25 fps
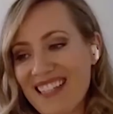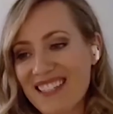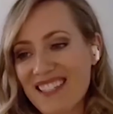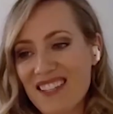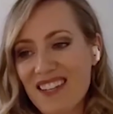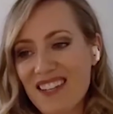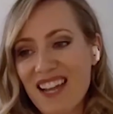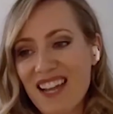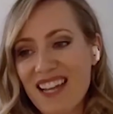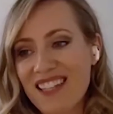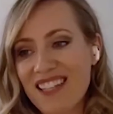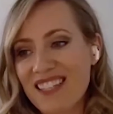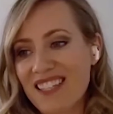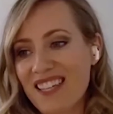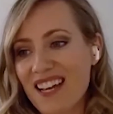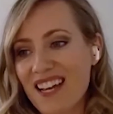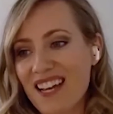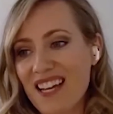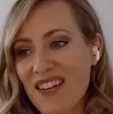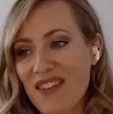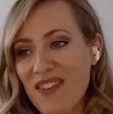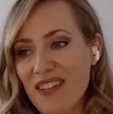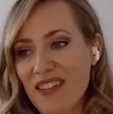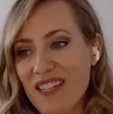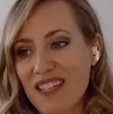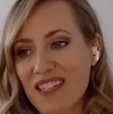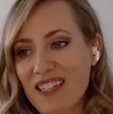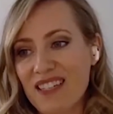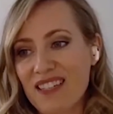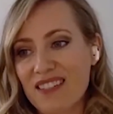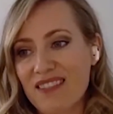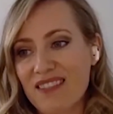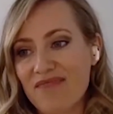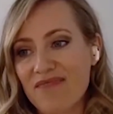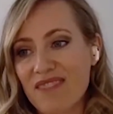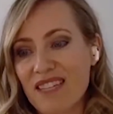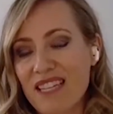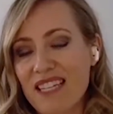it's it's kind of a
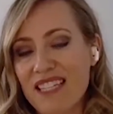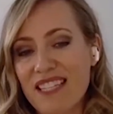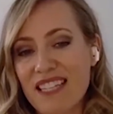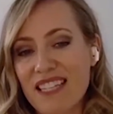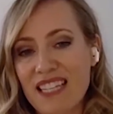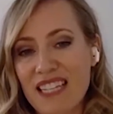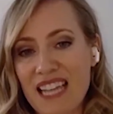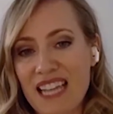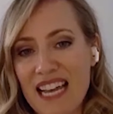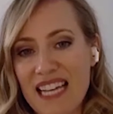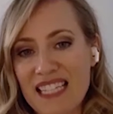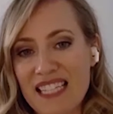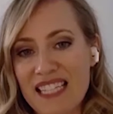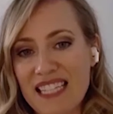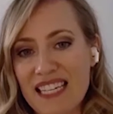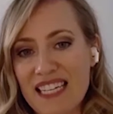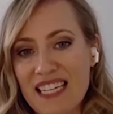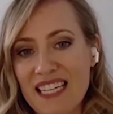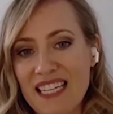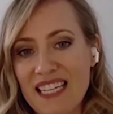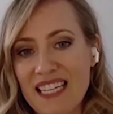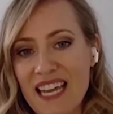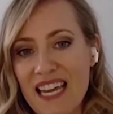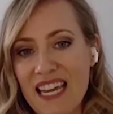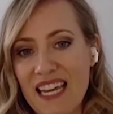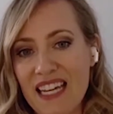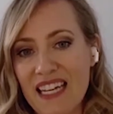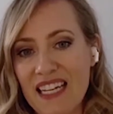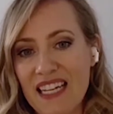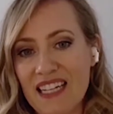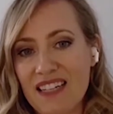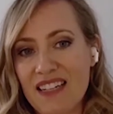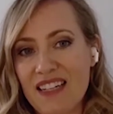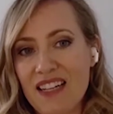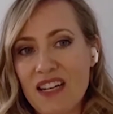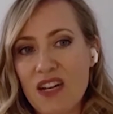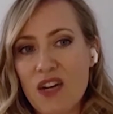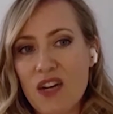he's a classic like
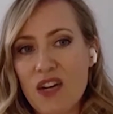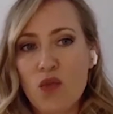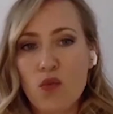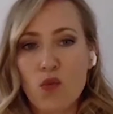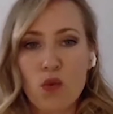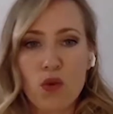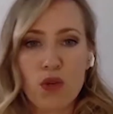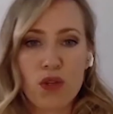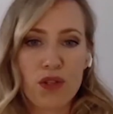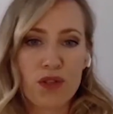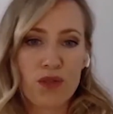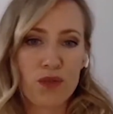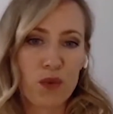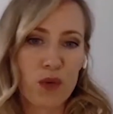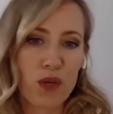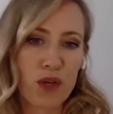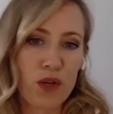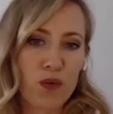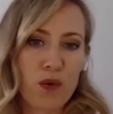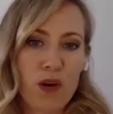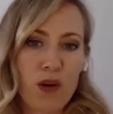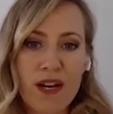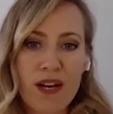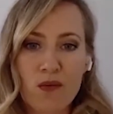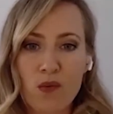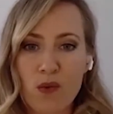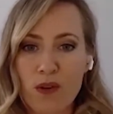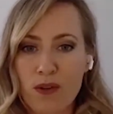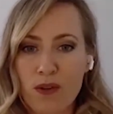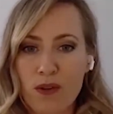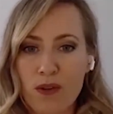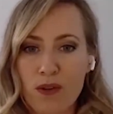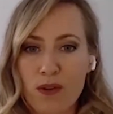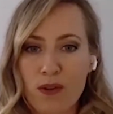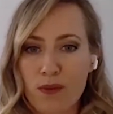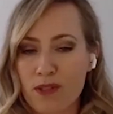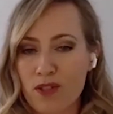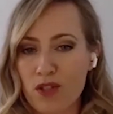World War One,
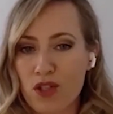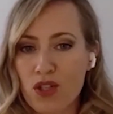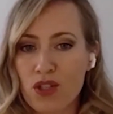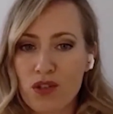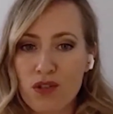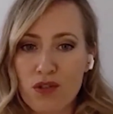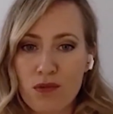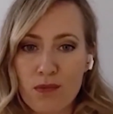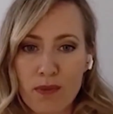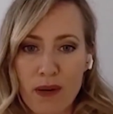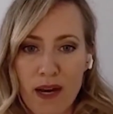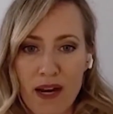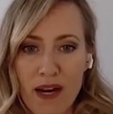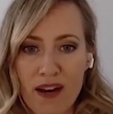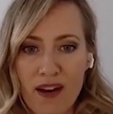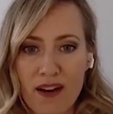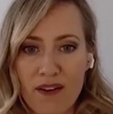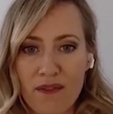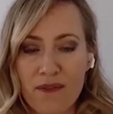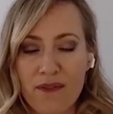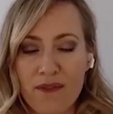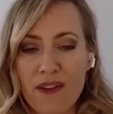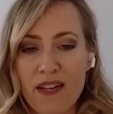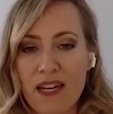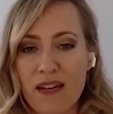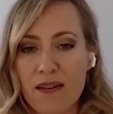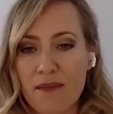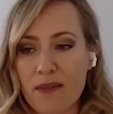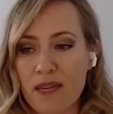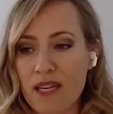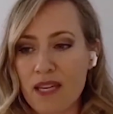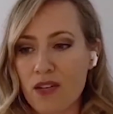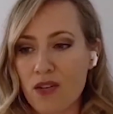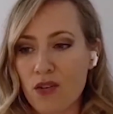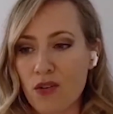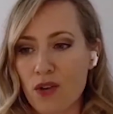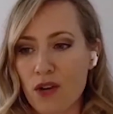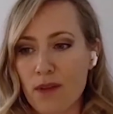World War Two buff, and
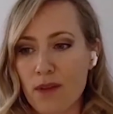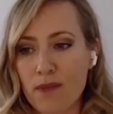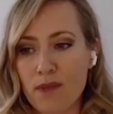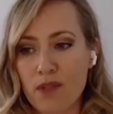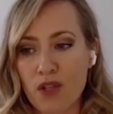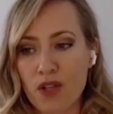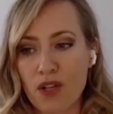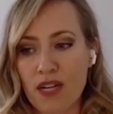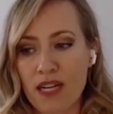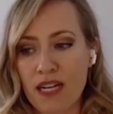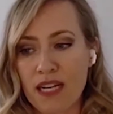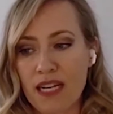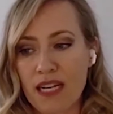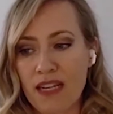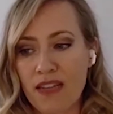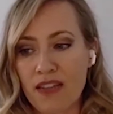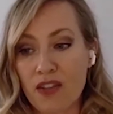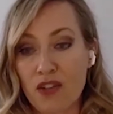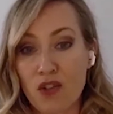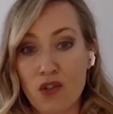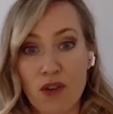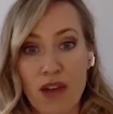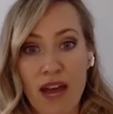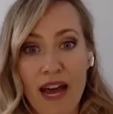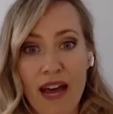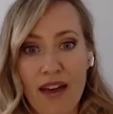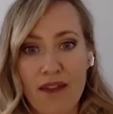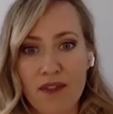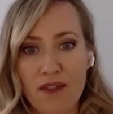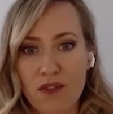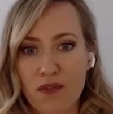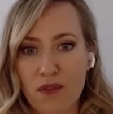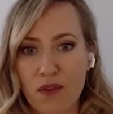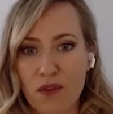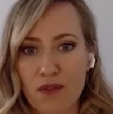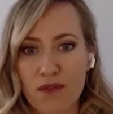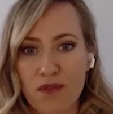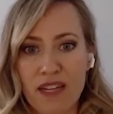he grew up during the draft
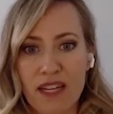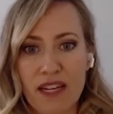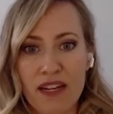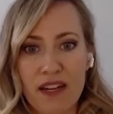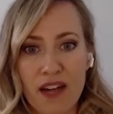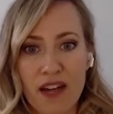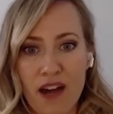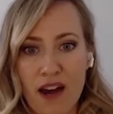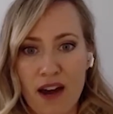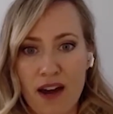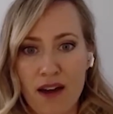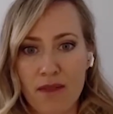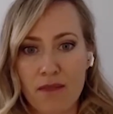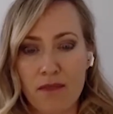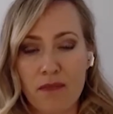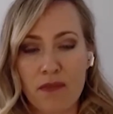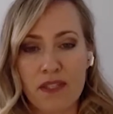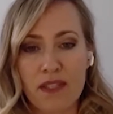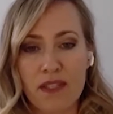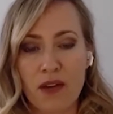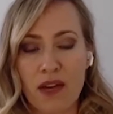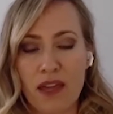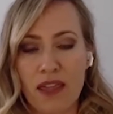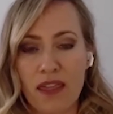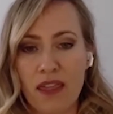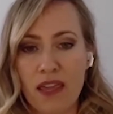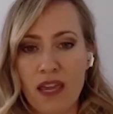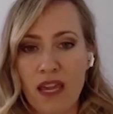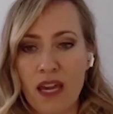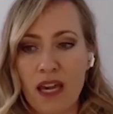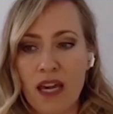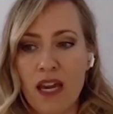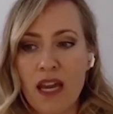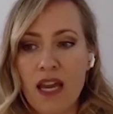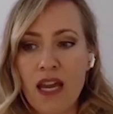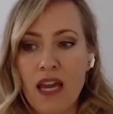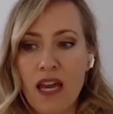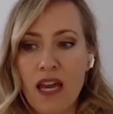for Vietnam. So I think